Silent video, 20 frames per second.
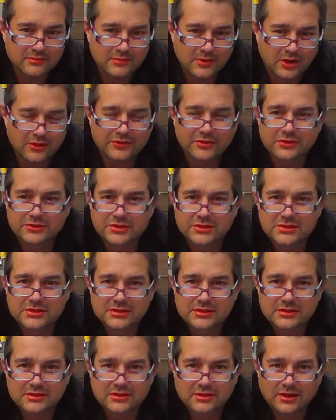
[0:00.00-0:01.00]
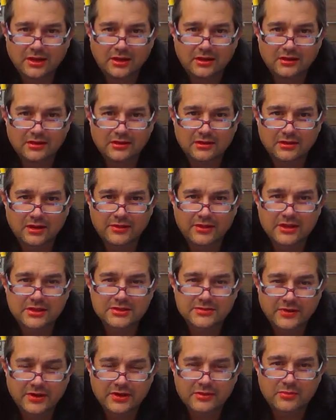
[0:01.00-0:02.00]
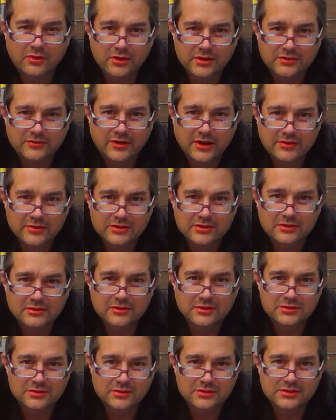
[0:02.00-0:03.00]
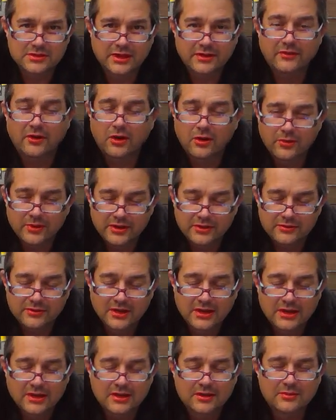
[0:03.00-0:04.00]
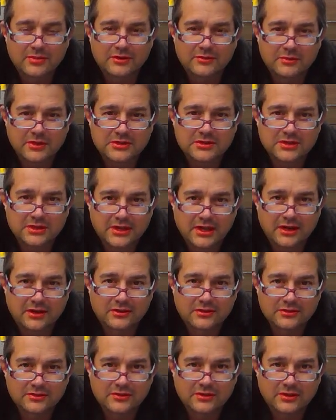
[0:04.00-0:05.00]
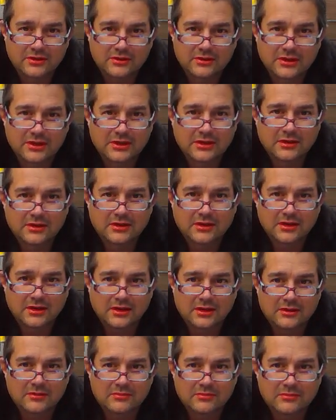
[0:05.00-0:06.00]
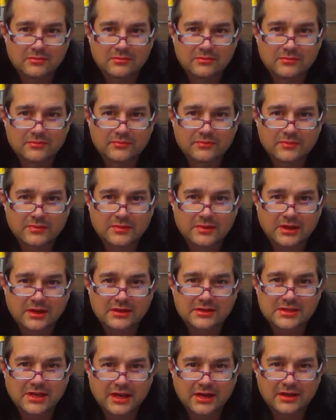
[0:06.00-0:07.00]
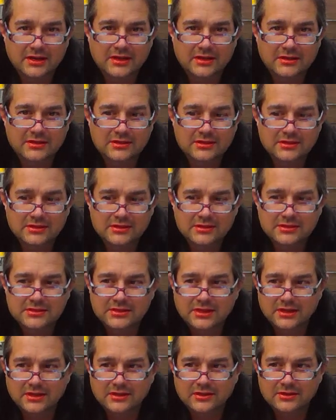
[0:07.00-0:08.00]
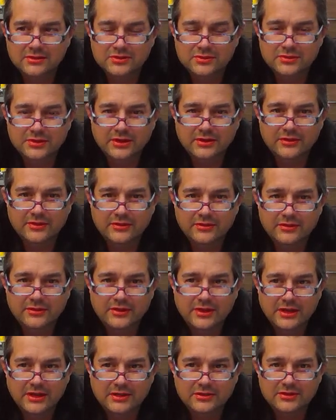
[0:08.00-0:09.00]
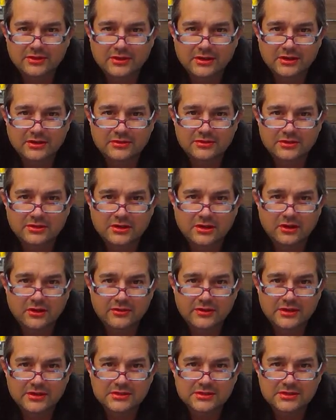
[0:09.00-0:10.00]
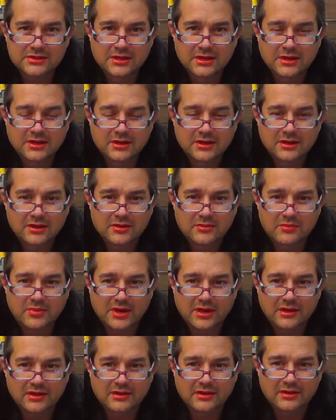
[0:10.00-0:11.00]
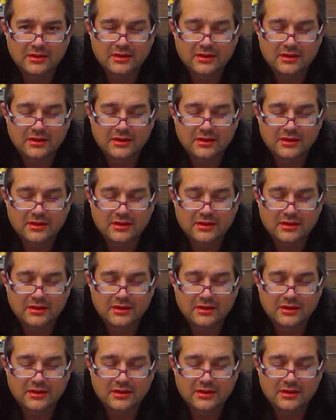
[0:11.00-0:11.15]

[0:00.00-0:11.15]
also just, I think it's very important to find the joys in life always, but especially now. So anxiety is a real thing during all this. but